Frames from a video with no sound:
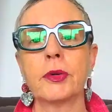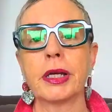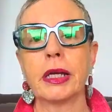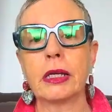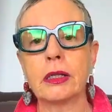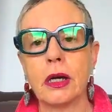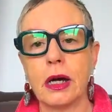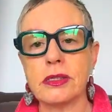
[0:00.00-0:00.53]

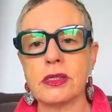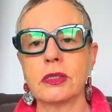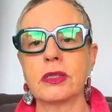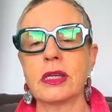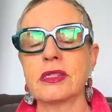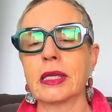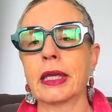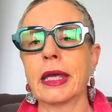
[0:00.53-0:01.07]
recognize that
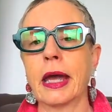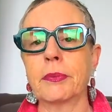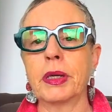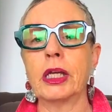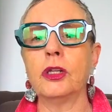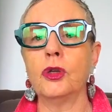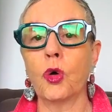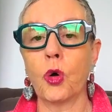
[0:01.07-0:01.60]
there's a gap
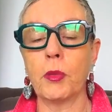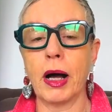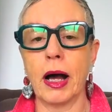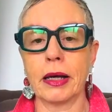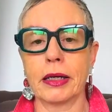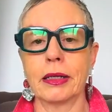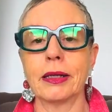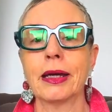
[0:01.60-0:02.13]
in your
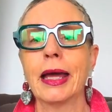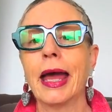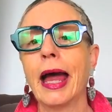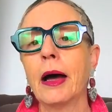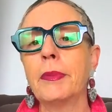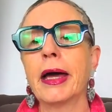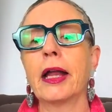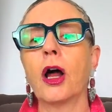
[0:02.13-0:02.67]
market.
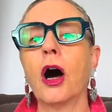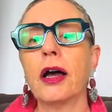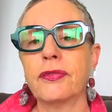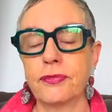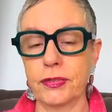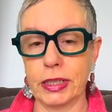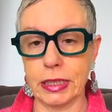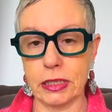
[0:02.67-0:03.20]
How about I
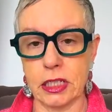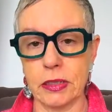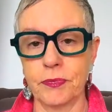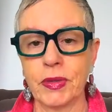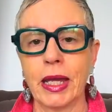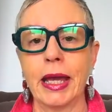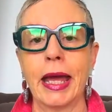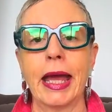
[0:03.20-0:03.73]
fill it?
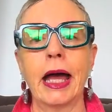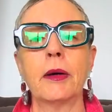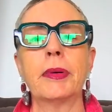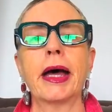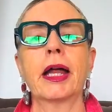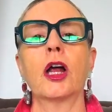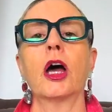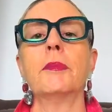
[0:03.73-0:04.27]
How
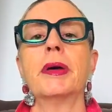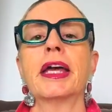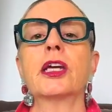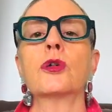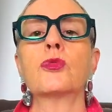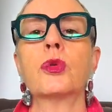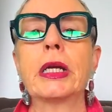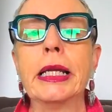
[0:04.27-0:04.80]
about I make
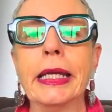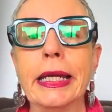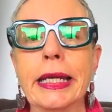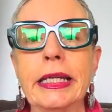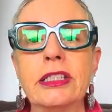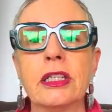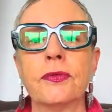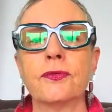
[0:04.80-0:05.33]
it really
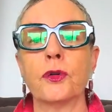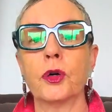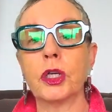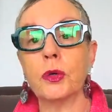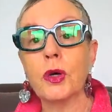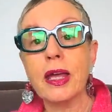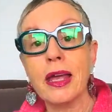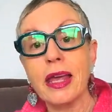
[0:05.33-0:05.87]
easy for
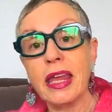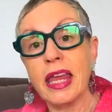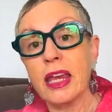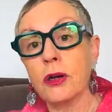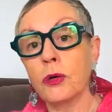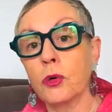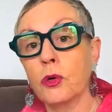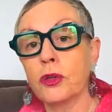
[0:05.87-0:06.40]
you?
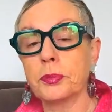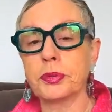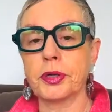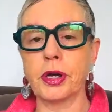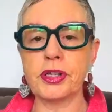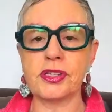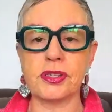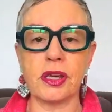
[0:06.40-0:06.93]
Here are all the
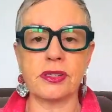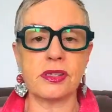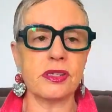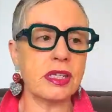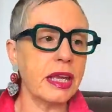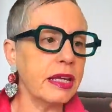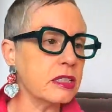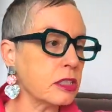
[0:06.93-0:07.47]

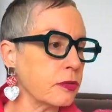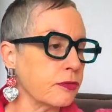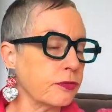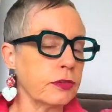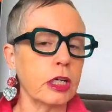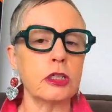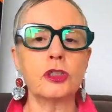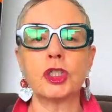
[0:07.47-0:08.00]
processes. Here's the flow